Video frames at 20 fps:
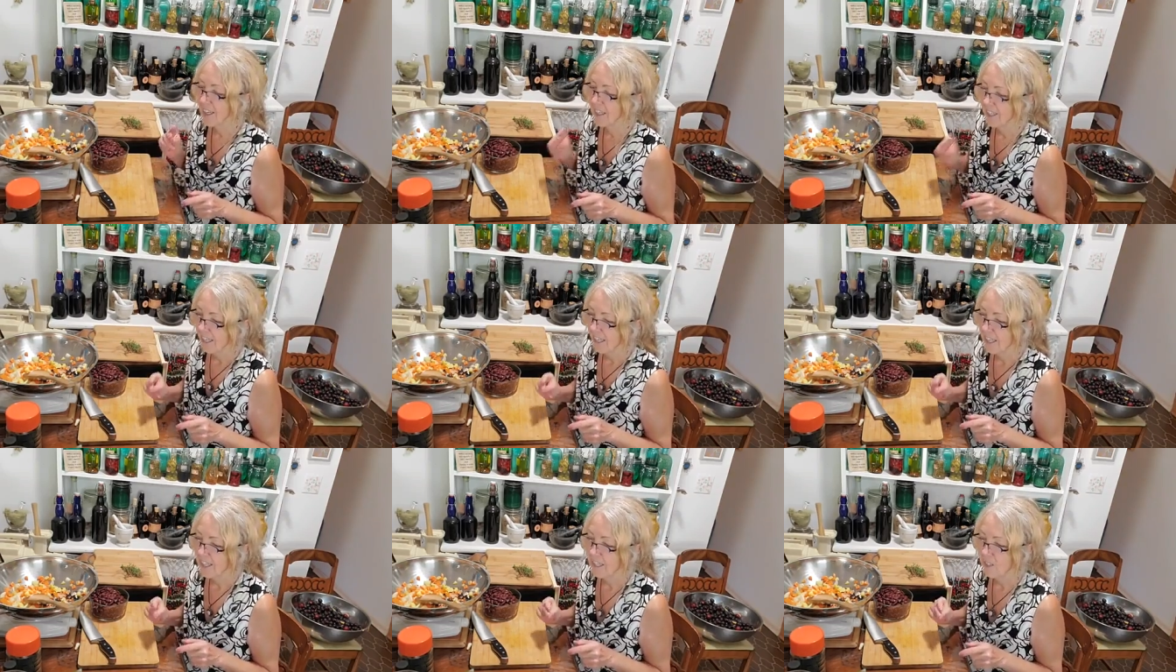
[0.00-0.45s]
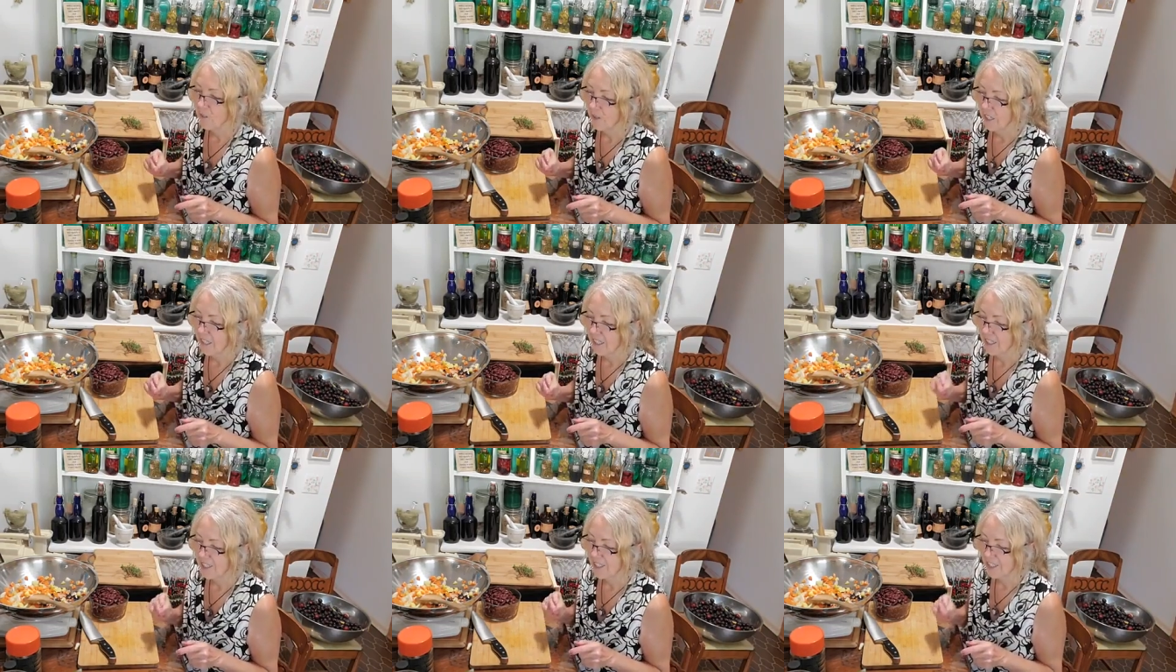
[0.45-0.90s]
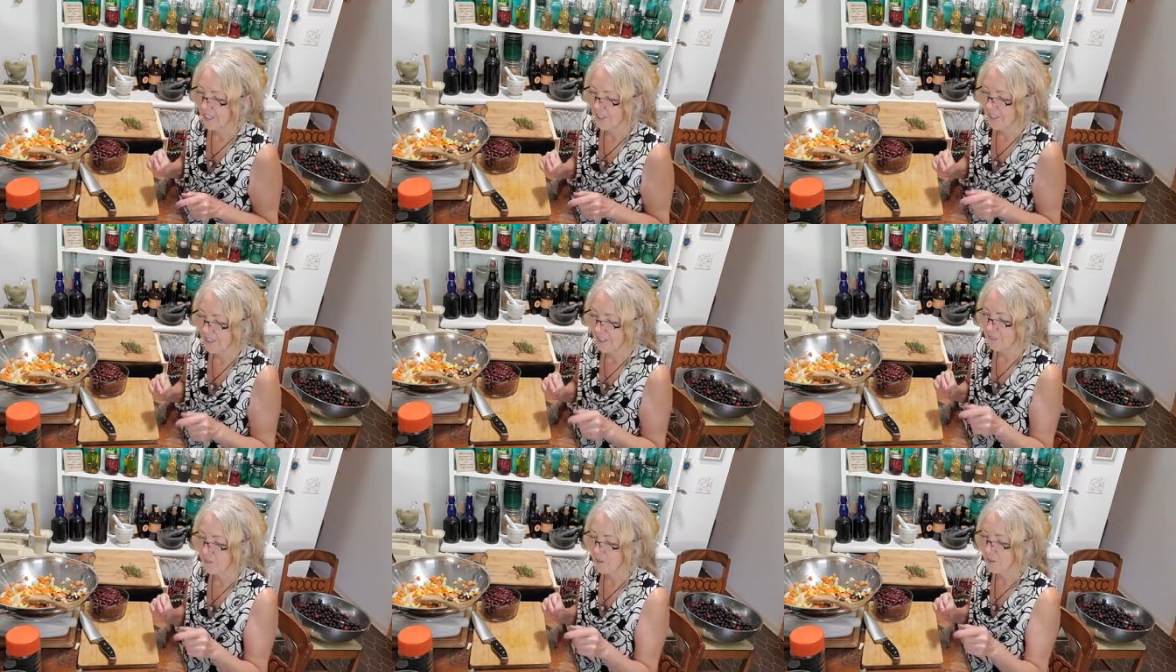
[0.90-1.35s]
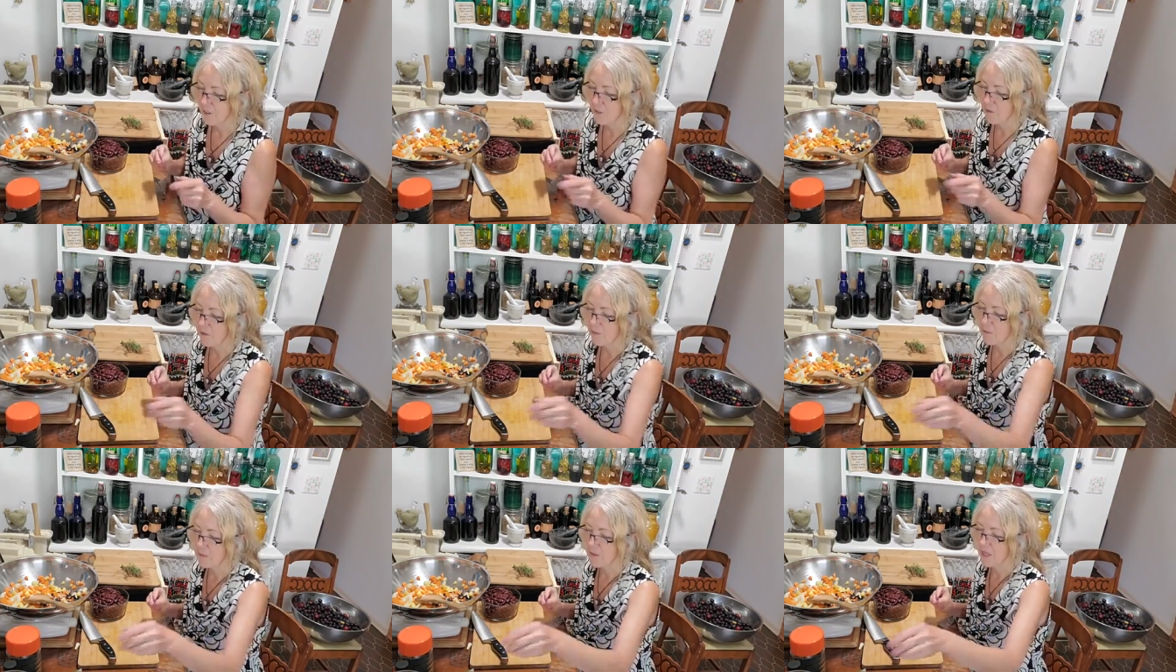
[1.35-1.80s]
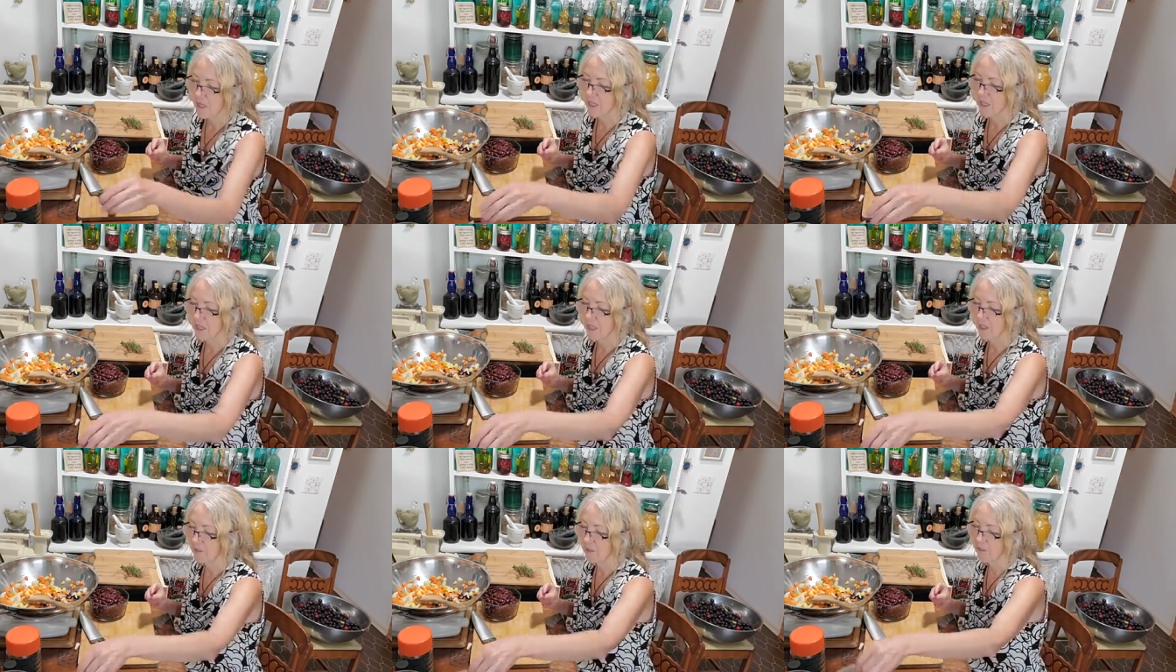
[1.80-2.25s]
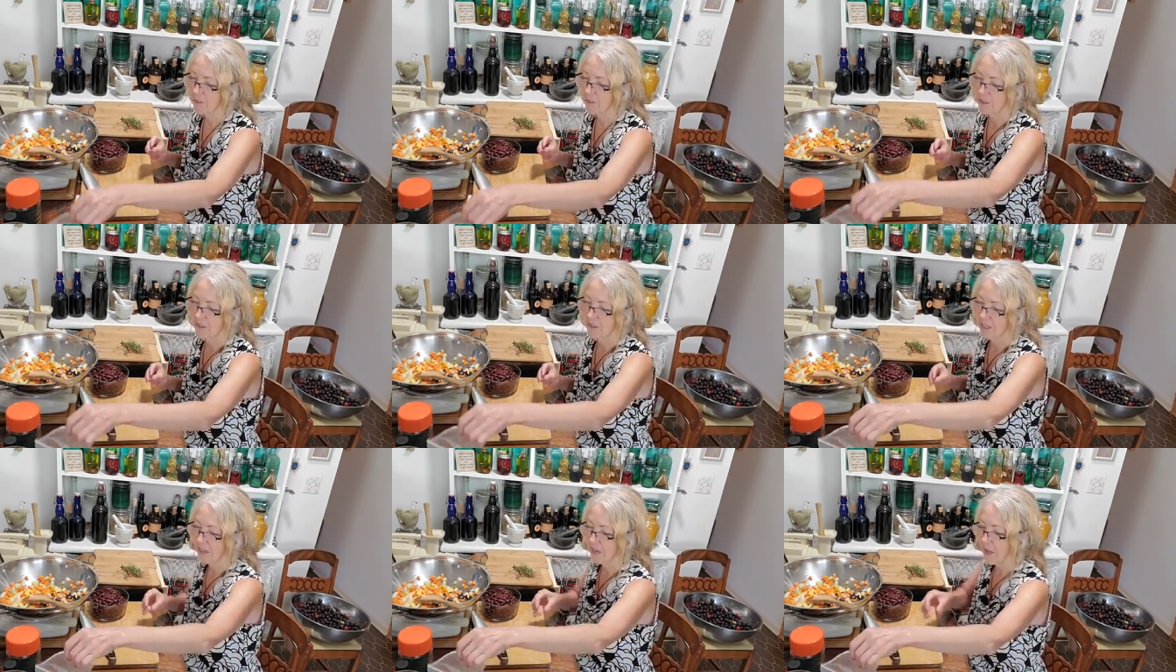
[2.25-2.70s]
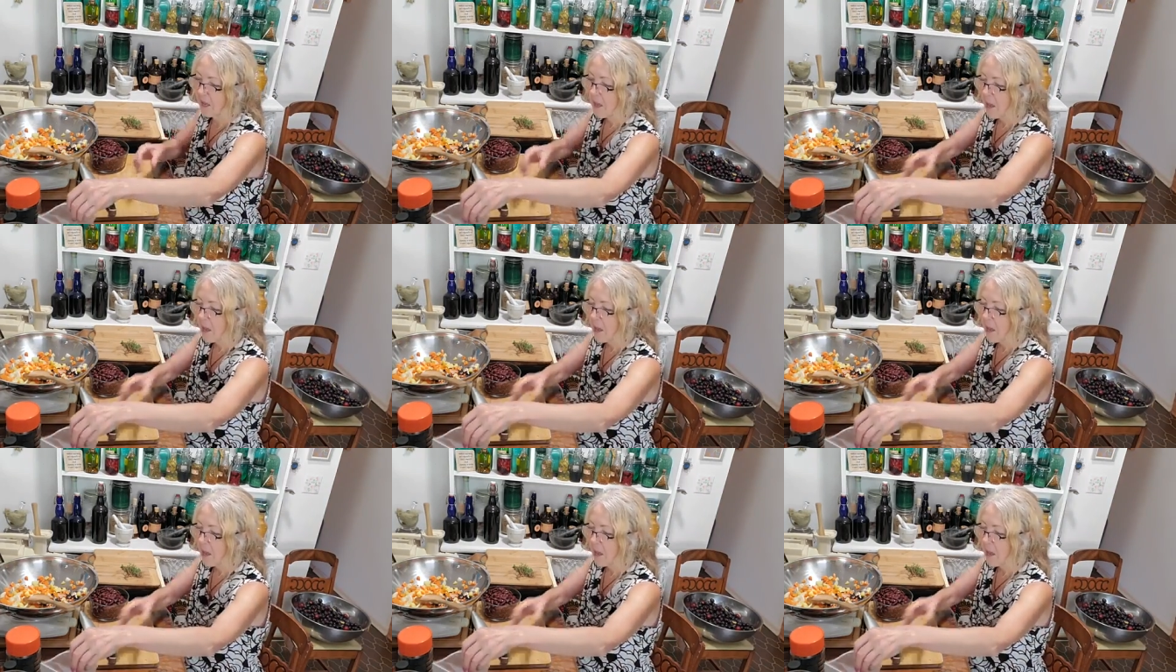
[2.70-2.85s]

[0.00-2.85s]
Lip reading: Anyway, sorry for the repeating of everything.